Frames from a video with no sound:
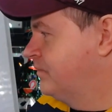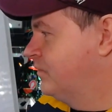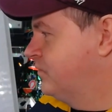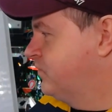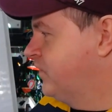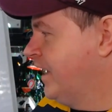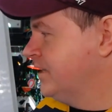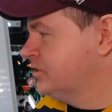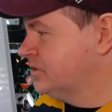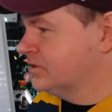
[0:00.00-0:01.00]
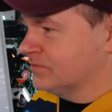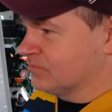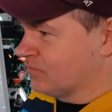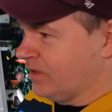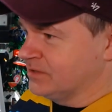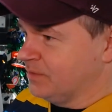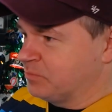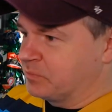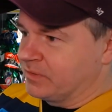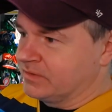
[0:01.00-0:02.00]
Flash runs up
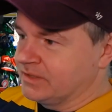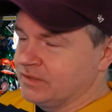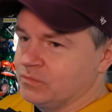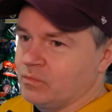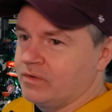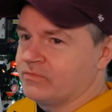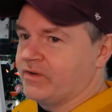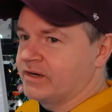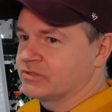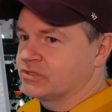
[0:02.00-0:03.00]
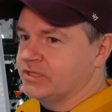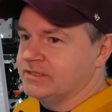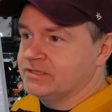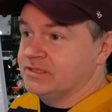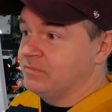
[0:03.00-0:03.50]
a building while fire's chasing him